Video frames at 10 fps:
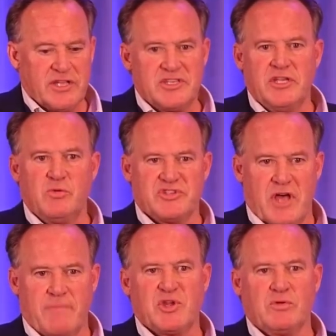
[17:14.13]
continuous
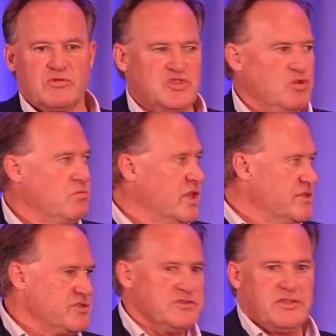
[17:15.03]
optical zoom
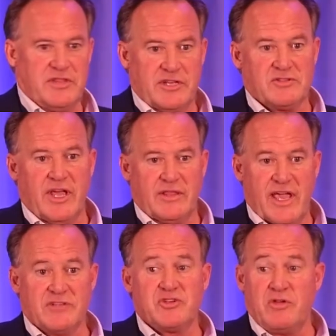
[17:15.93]
lenses and things like
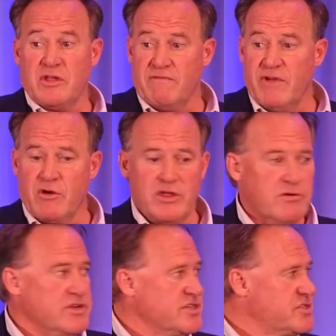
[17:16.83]
that so you can vary your
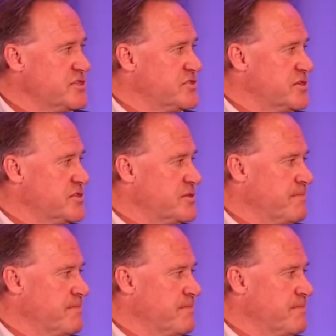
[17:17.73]
distances.